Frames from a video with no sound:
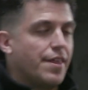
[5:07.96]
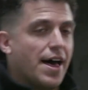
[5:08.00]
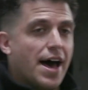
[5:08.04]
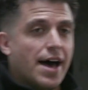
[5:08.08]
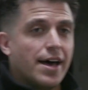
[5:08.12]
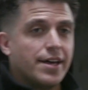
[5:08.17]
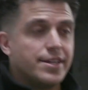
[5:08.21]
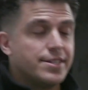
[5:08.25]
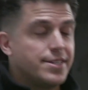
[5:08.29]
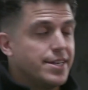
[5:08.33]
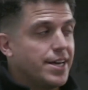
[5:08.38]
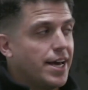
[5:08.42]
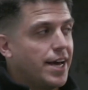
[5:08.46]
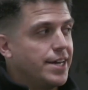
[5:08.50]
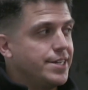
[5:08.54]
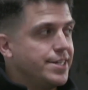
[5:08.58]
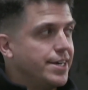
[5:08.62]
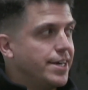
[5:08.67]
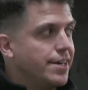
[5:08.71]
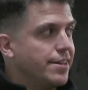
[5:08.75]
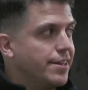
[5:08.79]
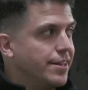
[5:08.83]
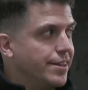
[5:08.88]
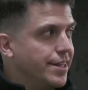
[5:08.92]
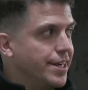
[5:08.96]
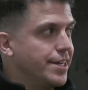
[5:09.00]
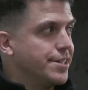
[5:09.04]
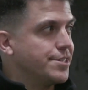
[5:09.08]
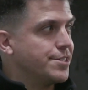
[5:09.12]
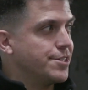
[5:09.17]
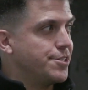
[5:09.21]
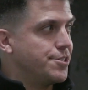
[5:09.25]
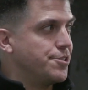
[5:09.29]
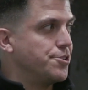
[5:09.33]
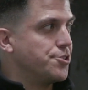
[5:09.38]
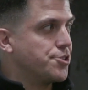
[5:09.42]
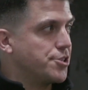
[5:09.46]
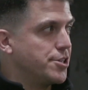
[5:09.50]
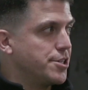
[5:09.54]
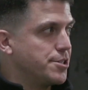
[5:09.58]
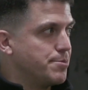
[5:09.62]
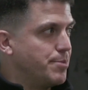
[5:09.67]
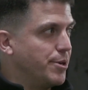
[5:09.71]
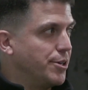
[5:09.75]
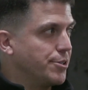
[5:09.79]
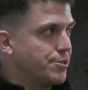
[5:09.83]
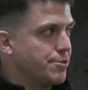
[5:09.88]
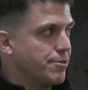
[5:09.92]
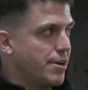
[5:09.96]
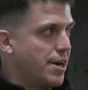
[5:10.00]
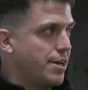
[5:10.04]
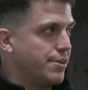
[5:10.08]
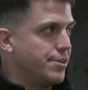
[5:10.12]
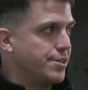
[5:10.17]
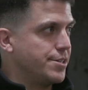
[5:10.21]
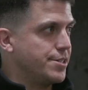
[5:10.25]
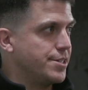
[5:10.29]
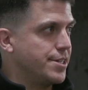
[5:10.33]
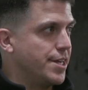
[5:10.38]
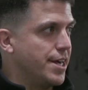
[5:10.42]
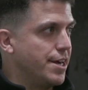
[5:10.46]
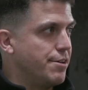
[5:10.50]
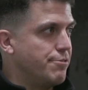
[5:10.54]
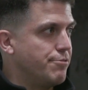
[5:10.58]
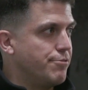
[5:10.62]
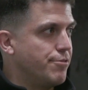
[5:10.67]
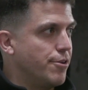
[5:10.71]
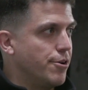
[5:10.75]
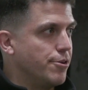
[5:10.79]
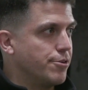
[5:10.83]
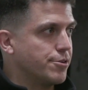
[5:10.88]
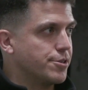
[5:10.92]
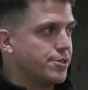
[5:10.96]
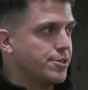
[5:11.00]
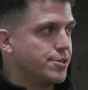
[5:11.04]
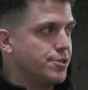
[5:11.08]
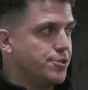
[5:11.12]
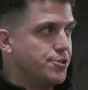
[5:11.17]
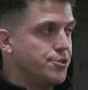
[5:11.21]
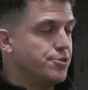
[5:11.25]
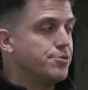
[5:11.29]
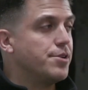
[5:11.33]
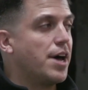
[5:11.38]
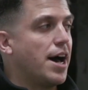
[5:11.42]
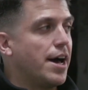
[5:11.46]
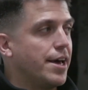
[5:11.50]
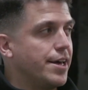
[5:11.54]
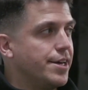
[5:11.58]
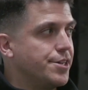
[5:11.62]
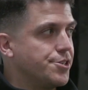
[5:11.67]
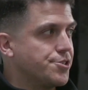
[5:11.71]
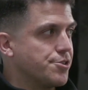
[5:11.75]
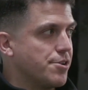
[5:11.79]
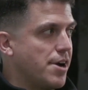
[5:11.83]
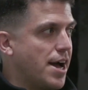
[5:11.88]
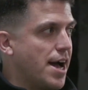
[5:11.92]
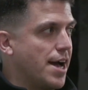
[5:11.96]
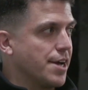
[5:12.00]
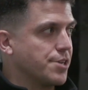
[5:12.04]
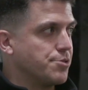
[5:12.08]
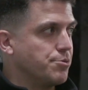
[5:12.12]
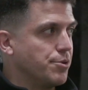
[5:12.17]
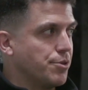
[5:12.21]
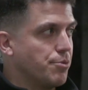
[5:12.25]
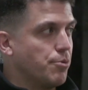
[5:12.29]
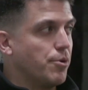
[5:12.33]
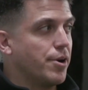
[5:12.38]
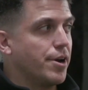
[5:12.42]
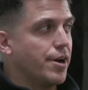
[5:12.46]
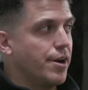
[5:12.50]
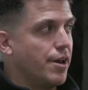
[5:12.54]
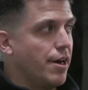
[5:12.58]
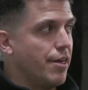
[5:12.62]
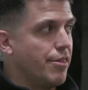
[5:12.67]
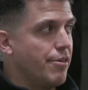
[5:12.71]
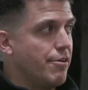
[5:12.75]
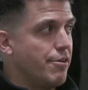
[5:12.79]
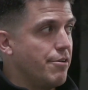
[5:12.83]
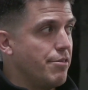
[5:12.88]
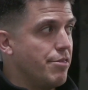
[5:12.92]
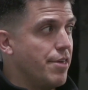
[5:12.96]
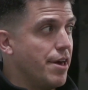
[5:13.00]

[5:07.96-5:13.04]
That is the idea that the institution is built around, is that folks do not interact with one another.